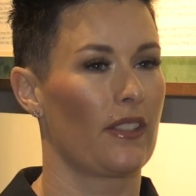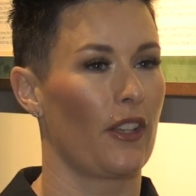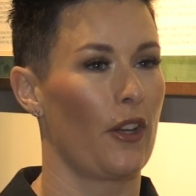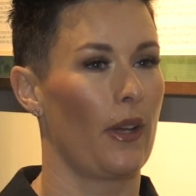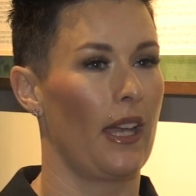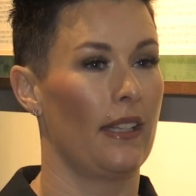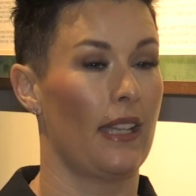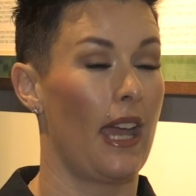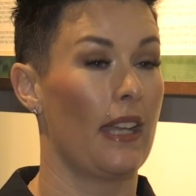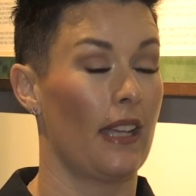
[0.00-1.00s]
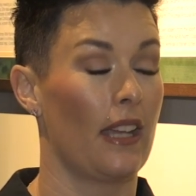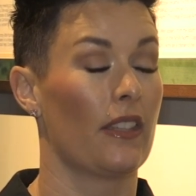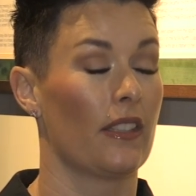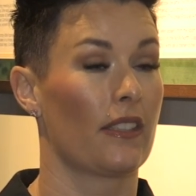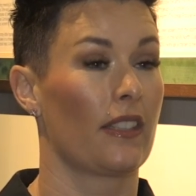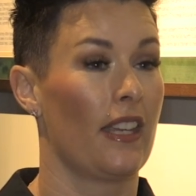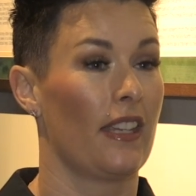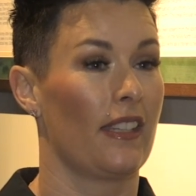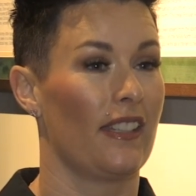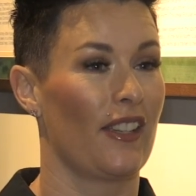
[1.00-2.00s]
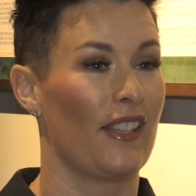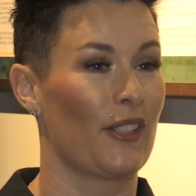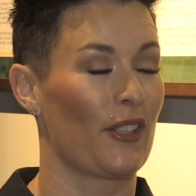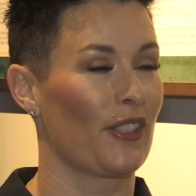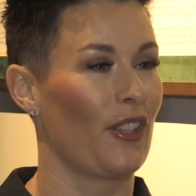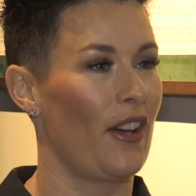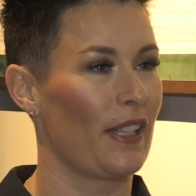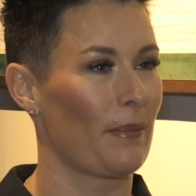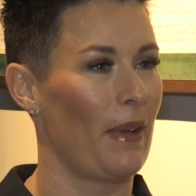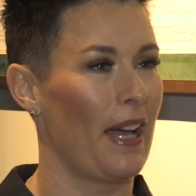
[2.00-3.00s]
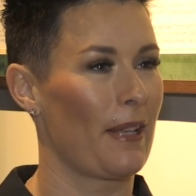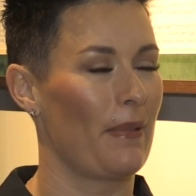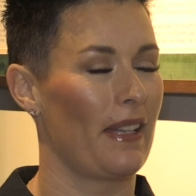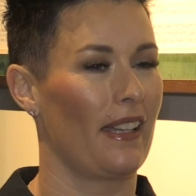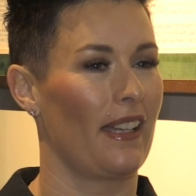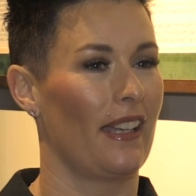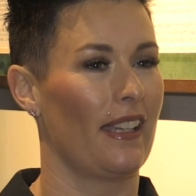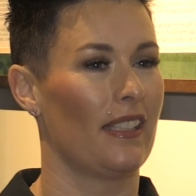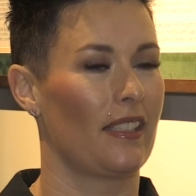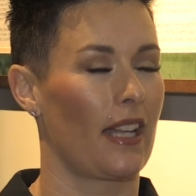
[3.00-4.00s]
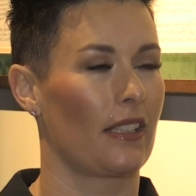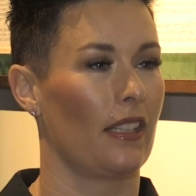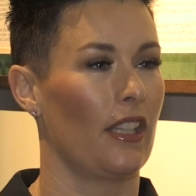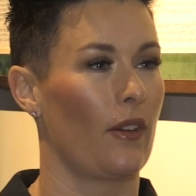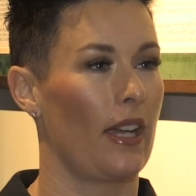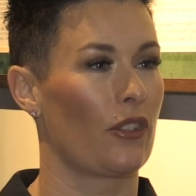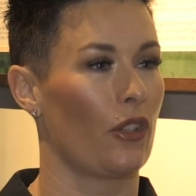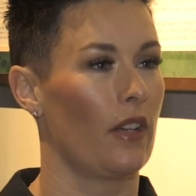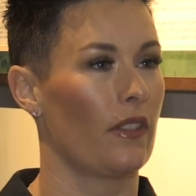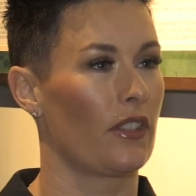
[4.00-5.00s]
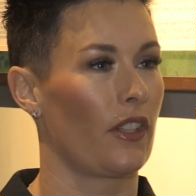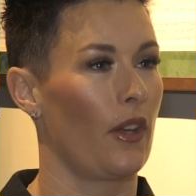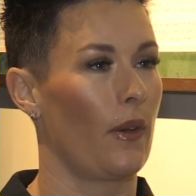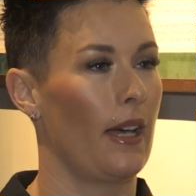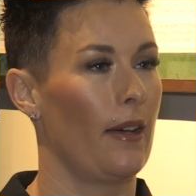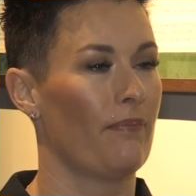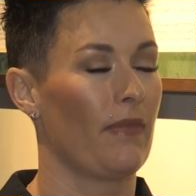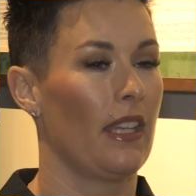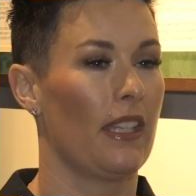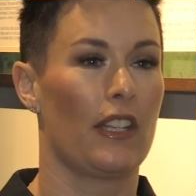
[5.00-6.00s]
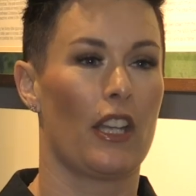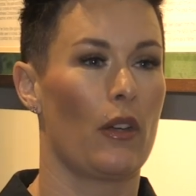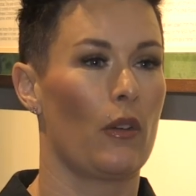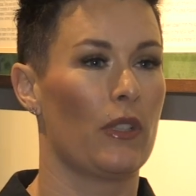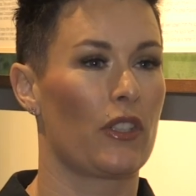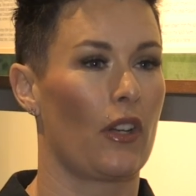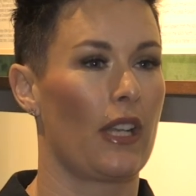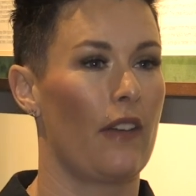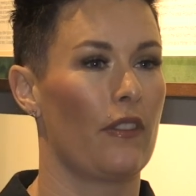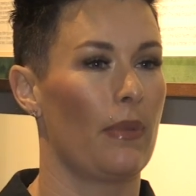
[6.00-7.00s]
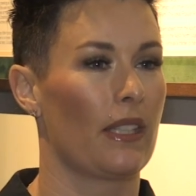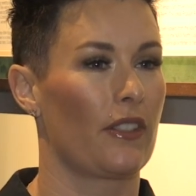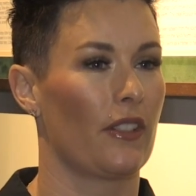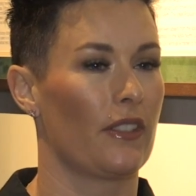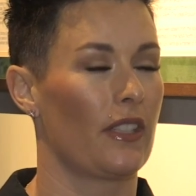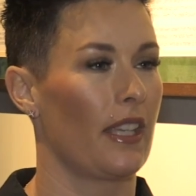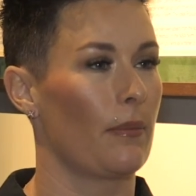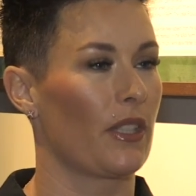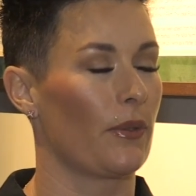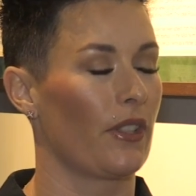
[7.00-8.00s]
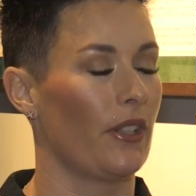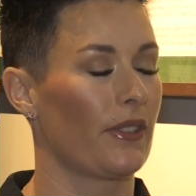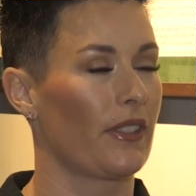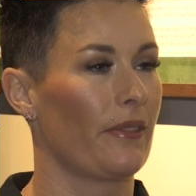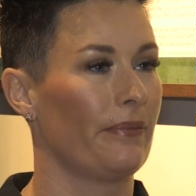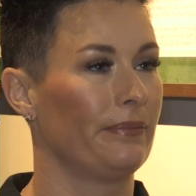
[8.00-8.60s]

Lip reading: So and Nathan's, you know, he's not as light as Mark, but he's tactically a great driver. So, you know, we try to have the best on to get the best results.